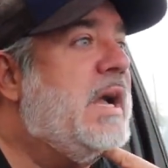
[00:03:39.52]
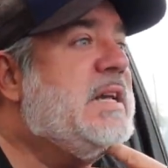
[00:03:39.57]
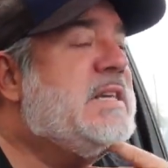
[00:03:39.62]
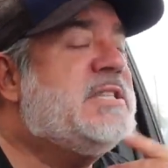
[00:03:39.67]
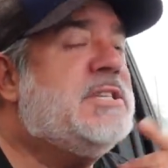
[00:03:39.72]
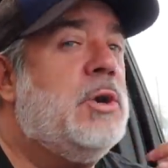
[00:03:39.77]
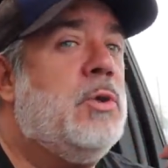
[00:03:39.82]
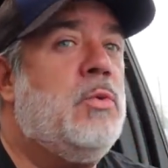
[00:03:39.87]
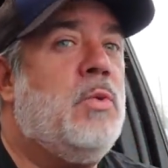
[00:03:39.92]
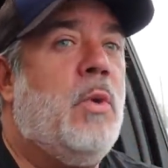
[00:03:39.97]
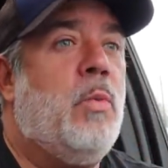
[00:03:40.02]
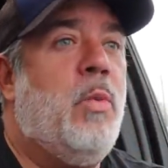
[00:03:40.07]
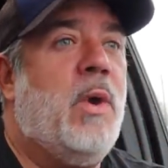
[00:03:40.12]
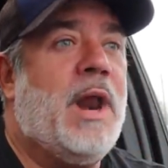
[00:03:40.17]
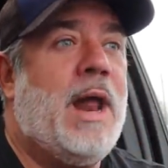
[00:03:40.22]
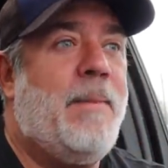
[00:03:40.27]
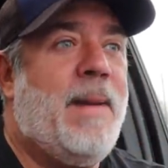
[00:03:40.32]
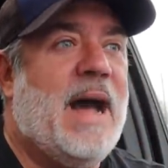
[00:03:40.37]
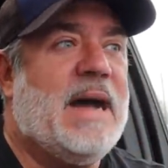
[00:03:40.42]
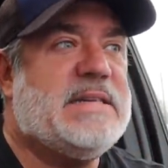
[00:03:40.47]
so
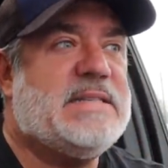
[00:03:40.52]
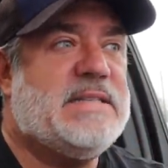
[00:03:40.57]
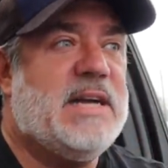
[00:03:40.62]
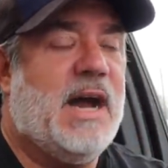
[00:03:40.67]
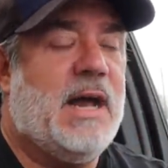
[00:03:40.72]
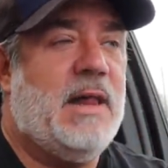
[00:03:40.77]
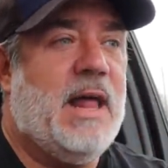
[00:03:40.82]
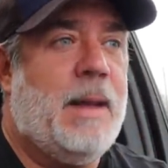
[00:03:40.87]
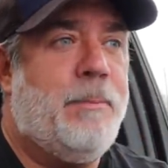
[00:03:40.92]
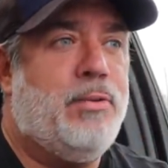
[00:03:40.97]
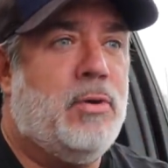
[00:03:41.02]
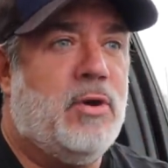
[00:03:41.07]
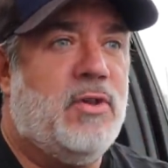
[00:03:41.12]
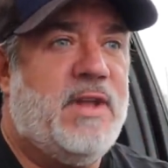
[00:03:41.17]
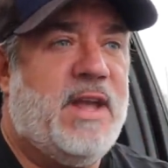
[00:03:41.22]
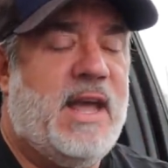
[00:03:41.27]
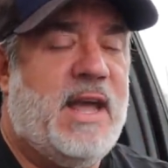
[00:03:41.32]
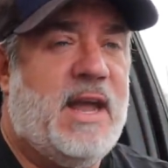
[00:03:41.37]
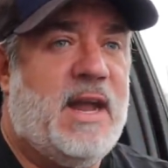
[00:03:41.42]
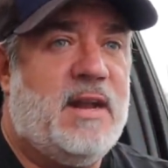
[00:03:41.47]
when I passed it, I like
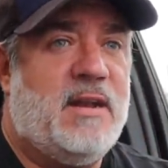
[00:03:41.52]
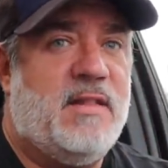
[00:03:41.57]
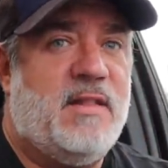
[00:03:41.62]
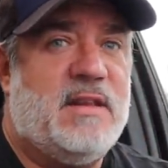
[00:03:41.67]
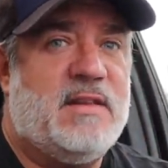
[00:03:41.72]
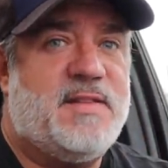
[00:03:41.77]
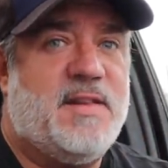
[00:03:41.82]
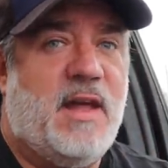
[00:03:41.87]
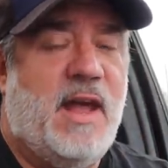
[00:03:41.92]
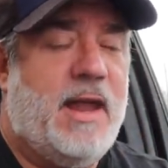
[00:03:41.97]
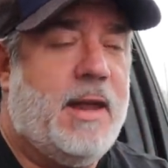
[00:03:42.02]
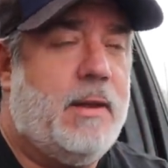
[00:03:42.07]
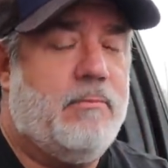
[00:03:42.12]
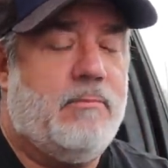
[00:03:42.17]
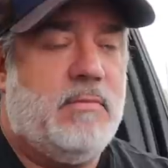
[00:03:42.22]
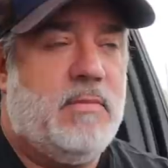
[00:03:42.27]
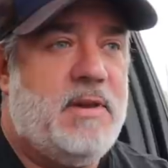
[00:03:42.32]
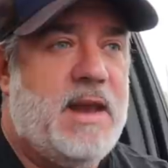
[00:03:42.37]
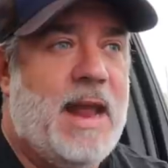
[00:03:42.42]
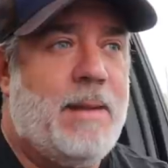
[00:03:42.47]
pulled into this like
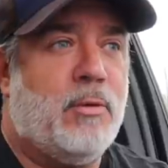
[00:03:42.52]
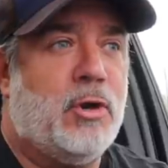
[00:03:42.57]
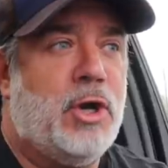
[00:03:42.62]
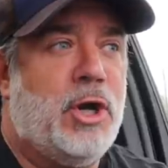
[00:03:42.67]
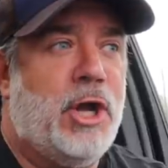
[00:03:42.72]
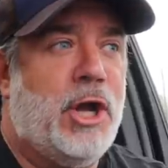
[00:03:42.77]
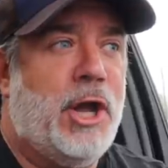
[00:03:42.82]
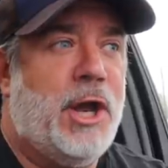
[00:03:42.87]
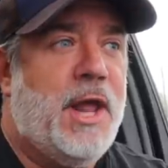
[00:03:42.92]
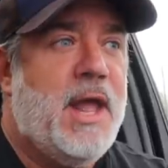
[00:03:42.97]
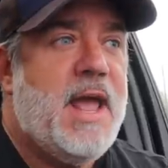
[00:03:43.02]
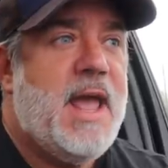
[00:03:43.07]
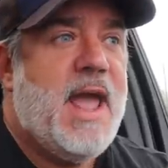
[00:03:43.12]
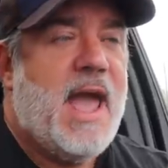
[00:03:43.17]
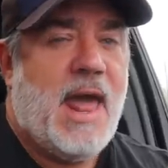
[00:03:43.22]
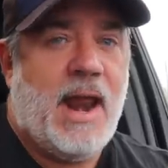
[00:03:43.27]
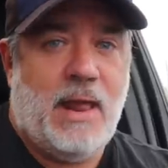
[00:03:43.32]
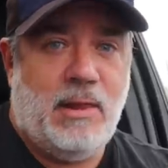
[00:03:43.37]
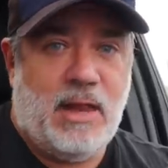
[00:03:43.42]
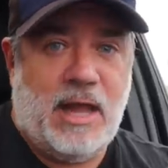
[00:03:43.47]
neighborhood
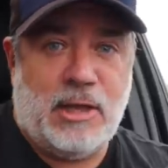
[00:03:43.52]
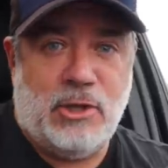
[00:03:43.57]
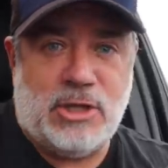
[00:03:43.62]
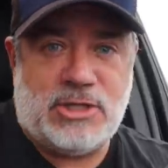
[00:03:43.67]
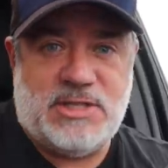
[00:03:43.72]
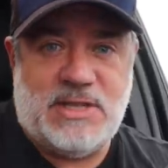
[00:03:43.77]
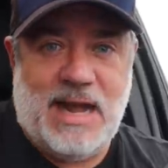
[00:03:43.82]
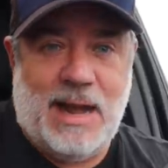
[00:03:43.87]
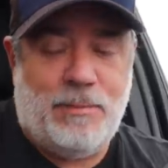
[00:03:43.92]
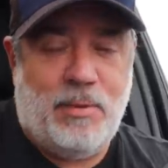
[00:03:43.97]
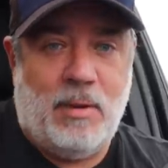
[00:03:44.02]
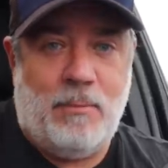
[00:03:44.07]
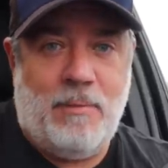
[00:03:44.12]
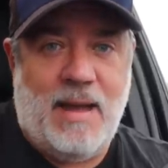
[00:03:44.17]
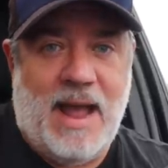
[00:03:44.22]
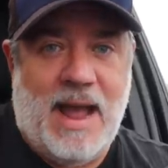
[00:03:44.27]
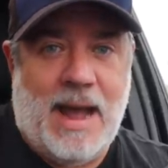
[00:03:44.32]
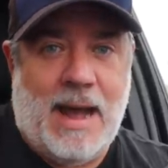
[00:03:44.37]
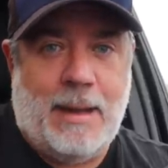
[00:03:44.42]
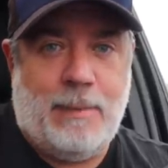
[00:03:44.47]
and I like looked it up on
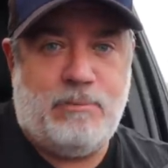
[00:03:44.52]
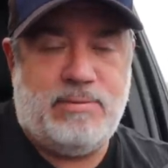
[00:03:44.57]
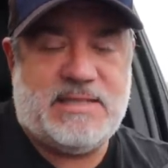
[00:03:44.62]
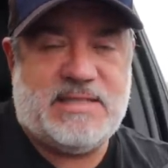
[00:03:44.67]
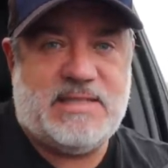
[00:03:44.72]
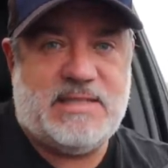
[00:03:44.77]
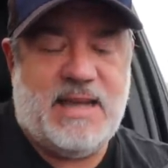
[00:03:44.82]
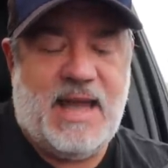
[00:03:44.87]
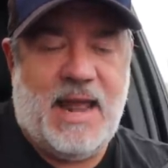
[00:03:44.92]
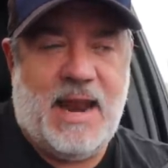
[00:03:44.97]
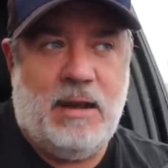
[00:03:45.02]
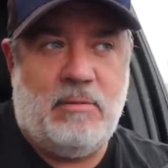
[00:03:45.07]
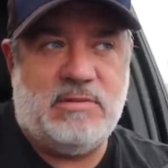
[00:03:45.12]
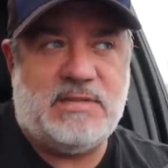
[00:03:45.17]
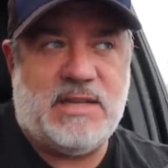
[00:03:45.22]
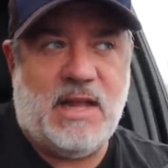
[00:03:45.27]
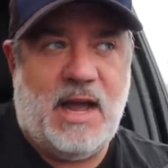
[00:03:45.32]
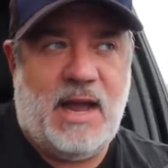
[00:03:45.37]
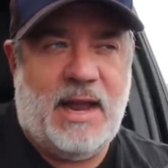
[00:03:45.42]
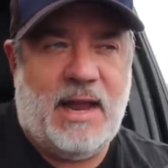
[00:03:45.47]
maps and I
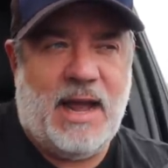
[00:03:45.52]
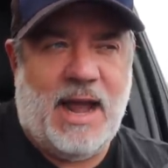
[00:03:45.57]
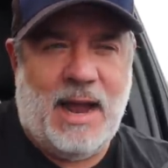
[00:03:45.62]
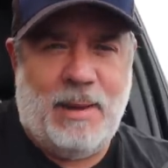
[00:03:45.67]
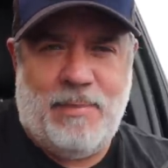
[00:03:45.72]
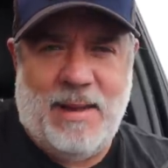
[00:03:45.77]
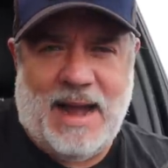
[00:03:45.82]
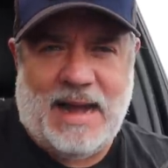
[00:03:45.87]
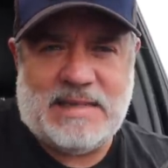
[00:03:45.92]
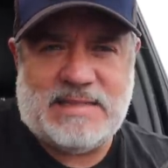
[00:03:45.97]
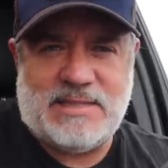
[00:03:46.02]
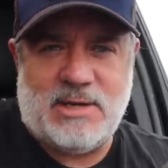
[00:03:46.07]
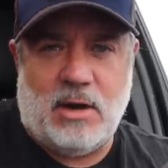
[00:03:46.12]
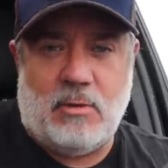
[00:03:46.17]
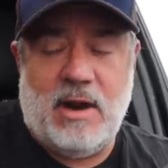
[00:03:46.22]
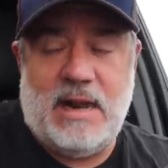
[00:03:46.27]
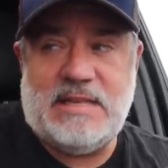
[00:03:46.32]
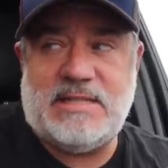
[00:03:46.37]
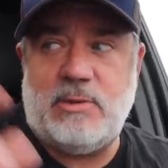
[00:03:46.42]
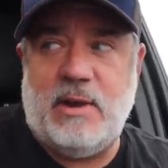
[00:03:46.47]
was like, I passed it
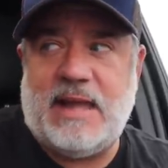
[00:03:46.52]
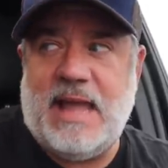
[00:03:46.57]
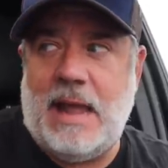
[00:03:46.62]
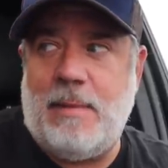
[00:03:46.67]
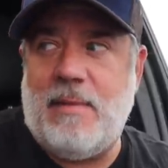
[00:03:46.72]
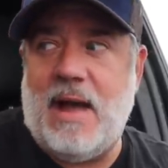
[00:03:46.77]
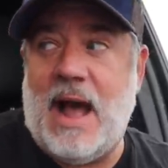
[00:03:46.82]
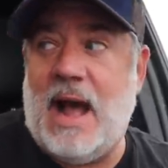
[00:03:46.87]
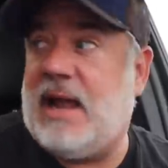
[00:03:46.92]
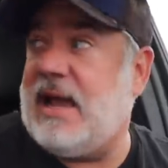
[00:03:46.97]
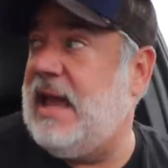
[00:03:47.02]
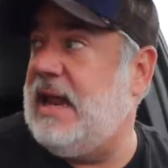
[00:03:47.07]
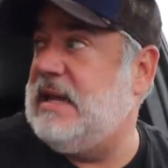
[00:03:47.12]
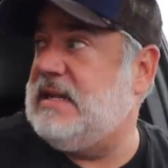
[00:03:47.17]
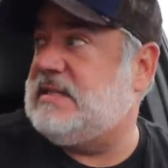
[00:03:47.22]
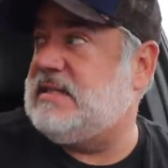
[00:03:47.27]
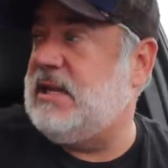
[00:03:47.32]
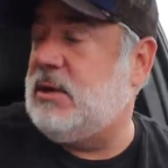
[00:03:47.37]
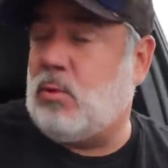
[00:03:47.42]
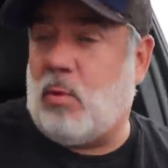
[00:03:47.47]
already. So I came back and
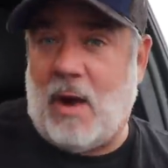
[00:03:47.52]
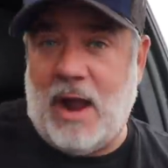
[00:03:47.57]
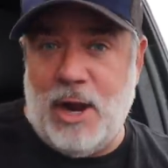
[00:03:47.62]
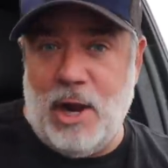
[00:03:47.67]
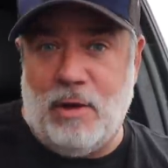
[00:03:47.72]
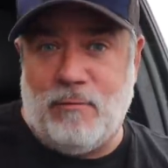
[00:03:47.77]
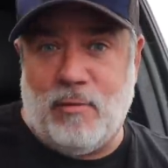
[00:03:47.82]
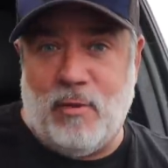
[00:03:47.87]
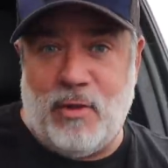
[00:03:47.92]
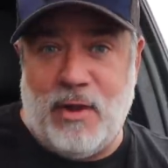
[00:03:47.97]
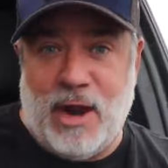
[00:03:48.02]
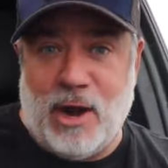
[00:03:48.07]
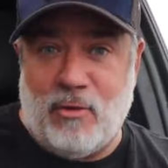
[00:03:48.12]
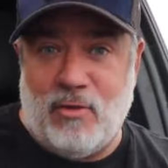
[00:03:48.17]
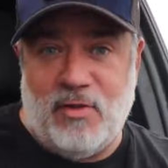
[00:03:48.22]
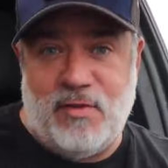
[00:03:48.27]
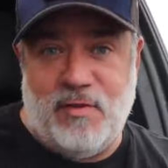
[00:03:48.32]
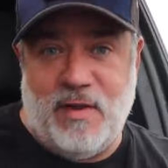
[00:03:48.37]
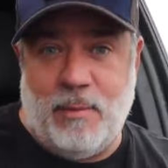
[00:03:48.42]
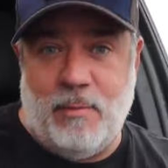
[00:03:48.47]
it's like right over there,
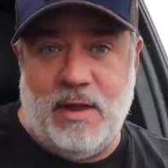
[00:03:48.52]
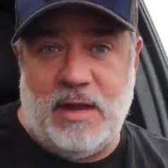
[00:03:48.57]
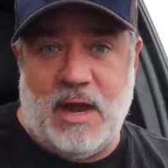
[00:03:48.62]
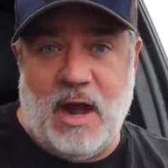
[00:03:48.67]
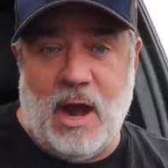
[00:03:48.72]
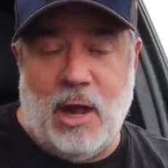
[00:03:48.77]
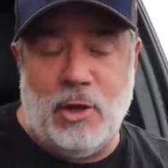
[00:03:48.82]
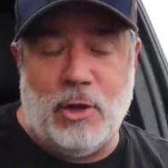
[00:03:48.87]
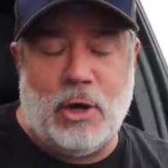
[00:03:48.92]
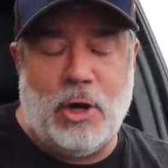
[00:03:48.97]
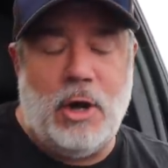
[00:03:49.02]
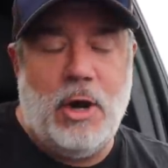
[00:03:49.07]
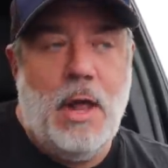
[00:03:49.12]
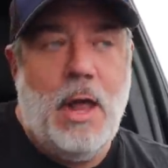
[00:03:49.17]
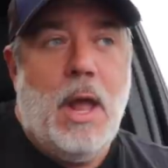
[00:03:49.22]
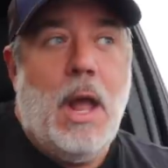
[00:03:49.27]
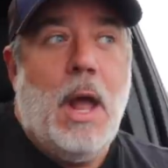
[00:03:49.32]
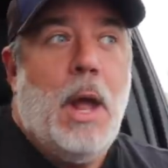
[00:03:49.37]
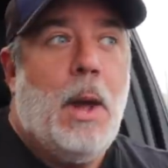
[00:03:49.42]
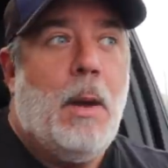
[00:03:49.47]
this Family Dollar,
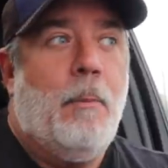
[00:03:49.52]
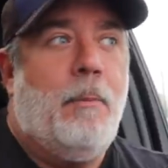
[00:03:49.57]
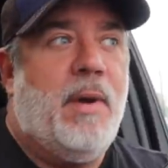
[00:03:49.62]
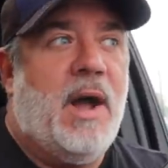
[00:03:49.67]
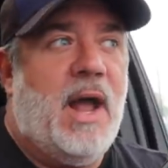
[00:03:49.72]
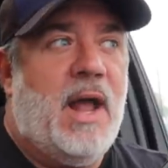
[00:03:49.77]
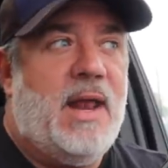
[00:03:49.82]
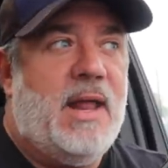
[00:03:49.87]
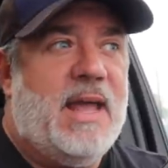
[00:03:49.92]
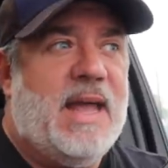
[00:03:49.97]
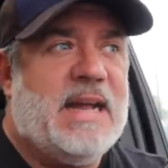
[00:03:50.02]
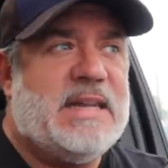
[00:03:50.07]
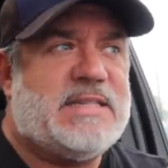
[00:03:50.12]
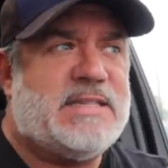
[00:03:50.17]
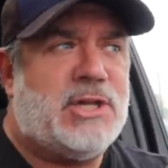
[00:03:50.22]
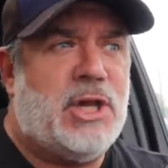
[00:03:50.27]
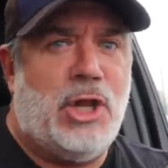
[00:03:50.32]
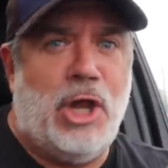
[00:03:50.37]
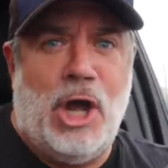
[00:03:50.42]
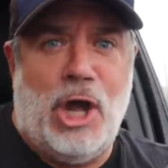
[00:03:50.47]
but
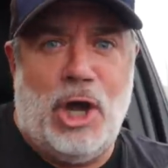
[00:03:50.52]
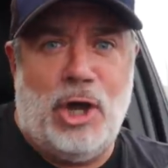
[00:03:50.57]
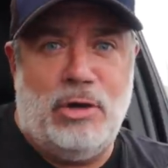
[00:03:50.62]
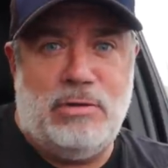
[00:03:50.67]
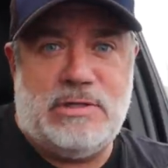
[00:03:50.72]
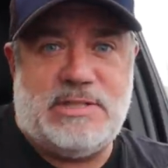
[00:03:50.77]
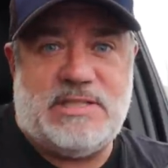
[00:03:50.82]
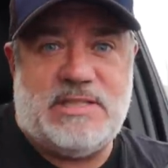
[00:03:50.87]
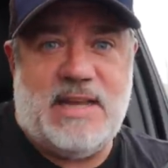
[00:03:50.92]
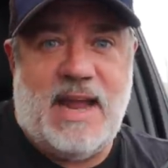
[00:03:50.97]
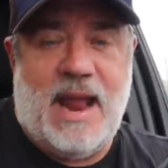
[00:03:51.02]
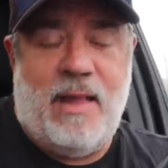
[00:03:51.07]
it's closed.